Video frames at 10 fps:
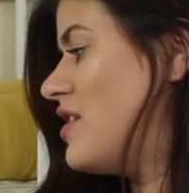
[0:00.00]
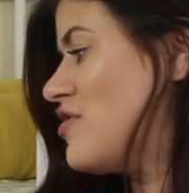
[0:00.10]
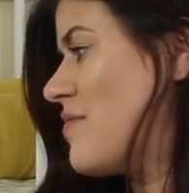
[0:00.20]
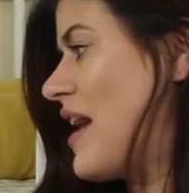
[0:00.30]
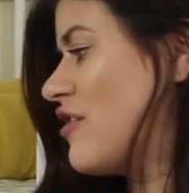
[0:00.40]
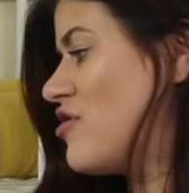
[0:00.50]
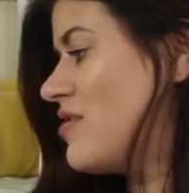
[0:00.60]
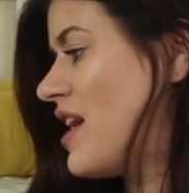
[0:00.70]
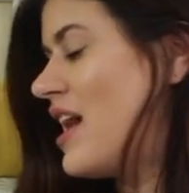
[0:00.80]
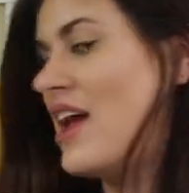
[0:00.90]
TJ Maxx, she
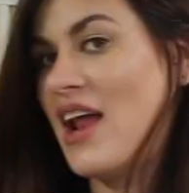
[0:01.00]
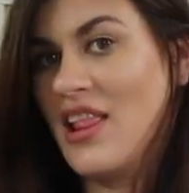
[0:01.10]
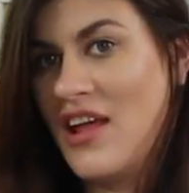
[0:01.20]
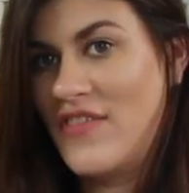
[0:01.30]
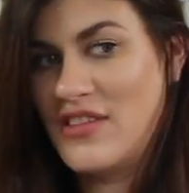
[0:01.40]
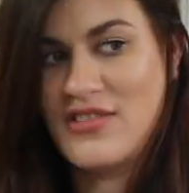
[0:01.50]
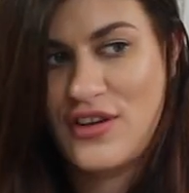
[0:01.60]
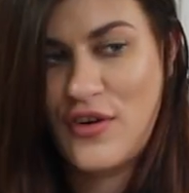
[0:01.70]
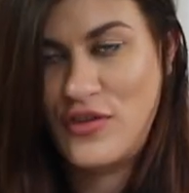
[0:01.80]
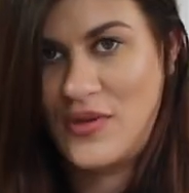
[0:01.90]
said, and I love this because
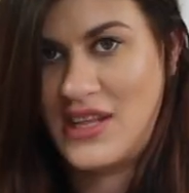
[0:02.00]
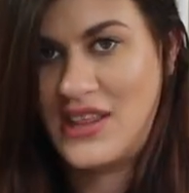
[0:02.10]
it goes with the